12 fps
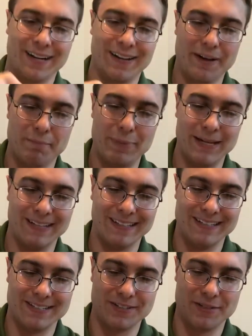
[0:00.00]
of like big
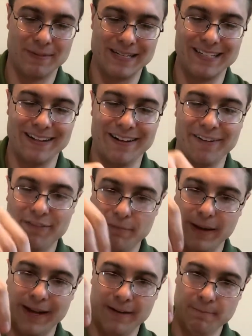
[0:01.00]
lizards myself,
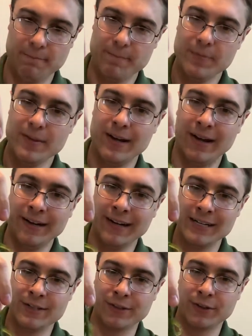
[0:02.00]
but a
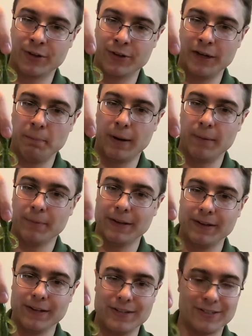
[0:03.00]
nice little green
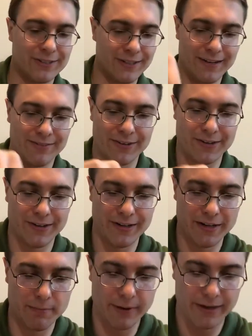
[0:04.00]
pumpkin lizard never hurt
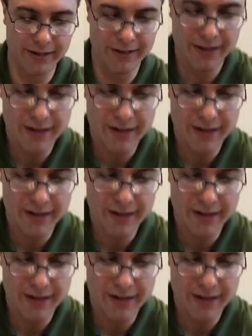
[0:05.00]
anybody.